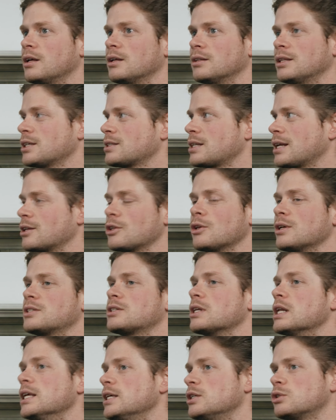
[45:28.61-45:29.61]
it's
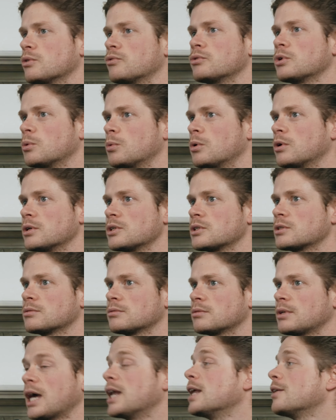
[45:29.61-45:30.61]
the least of your worries.
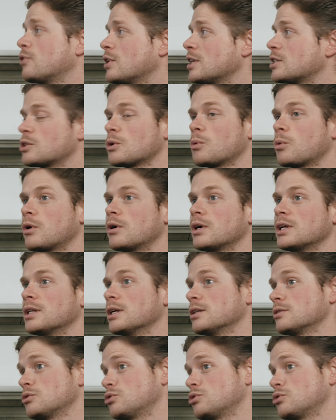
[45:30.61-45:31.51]
And if it's a worry, then